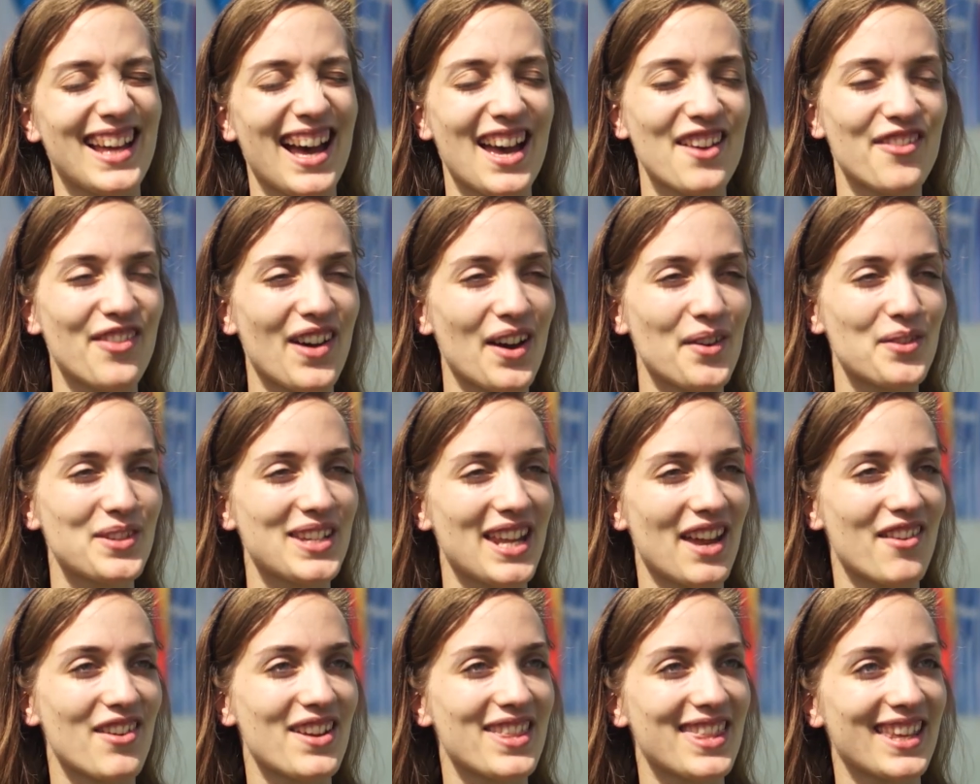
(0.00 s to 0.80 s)
I
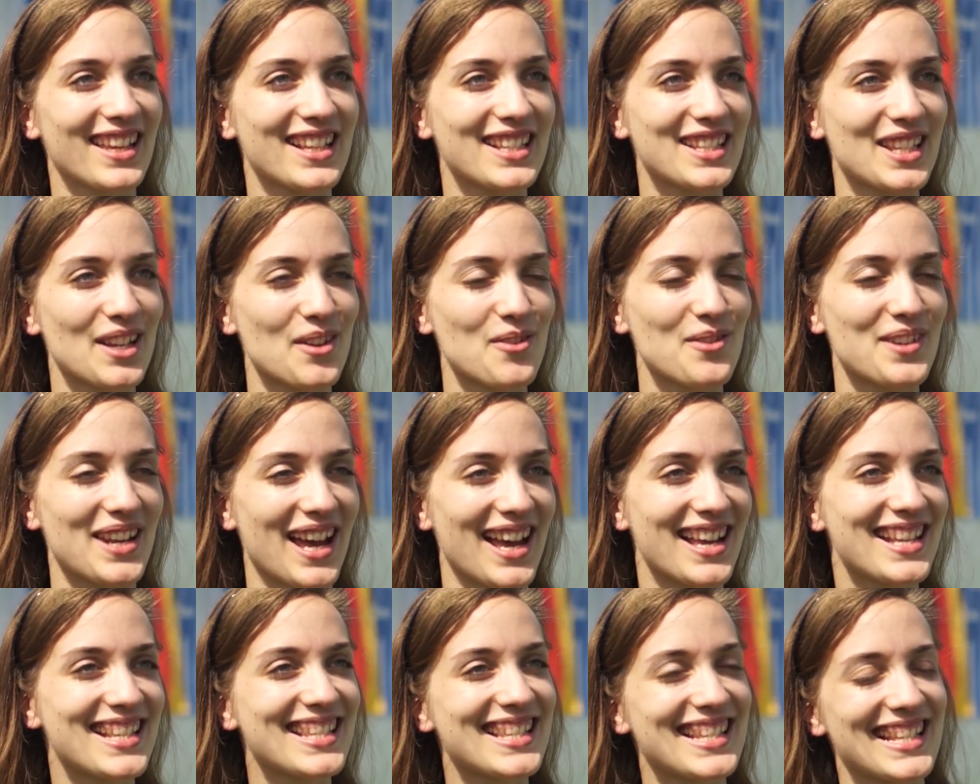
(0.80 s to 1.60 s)
found everything so
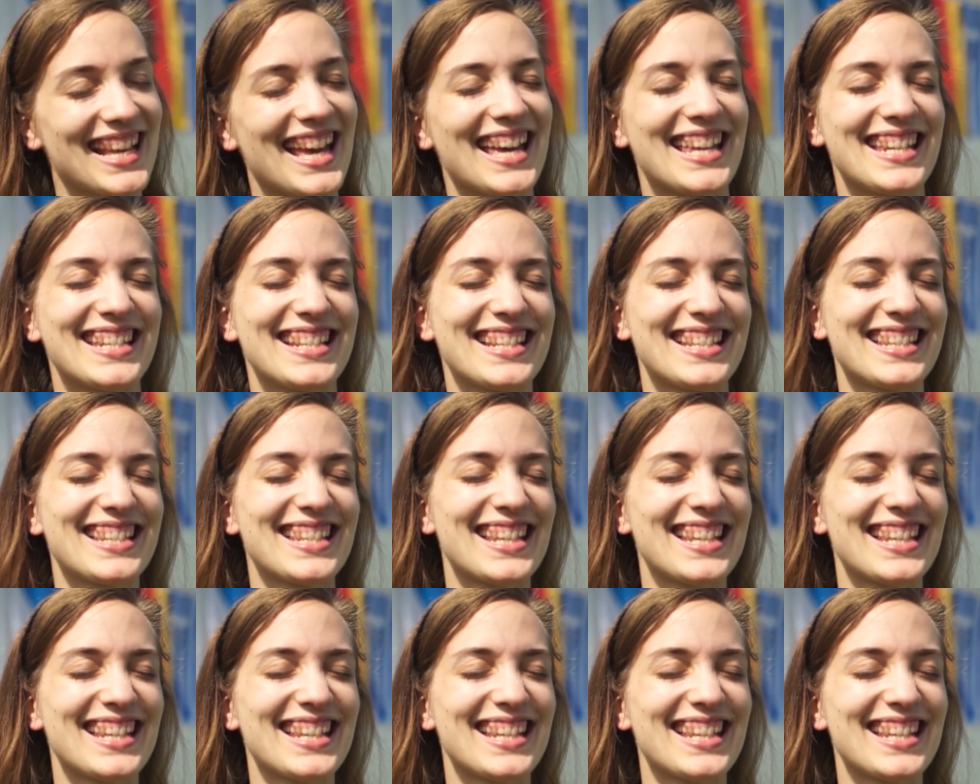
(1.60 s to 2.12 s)
nice and